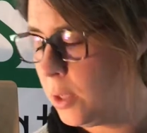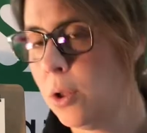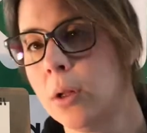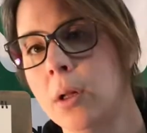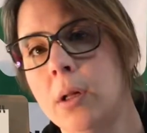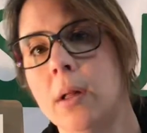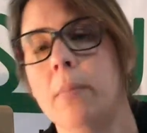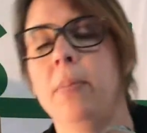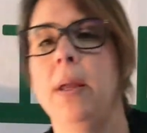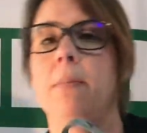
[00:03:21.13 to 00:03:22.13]
You'll
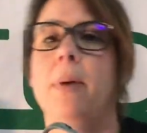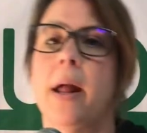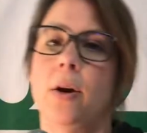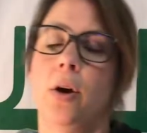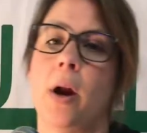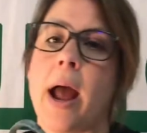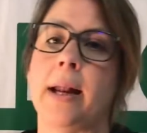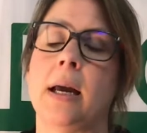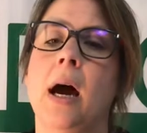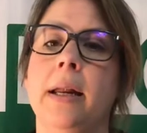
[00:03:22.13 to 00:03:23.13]
be better
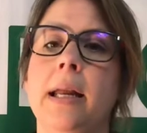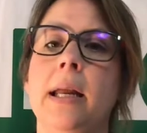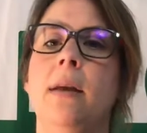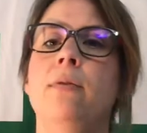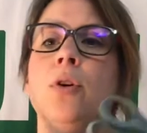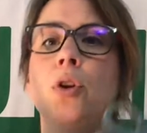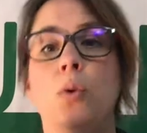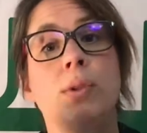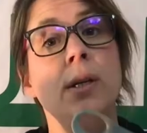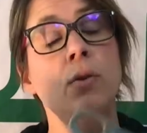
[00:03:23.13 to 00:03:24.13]
at cutting if you're
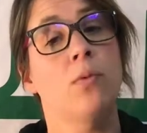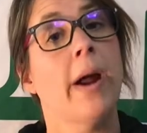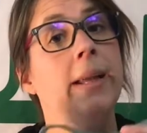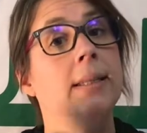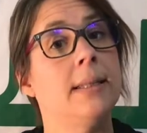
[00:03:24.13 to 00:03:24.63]
using the right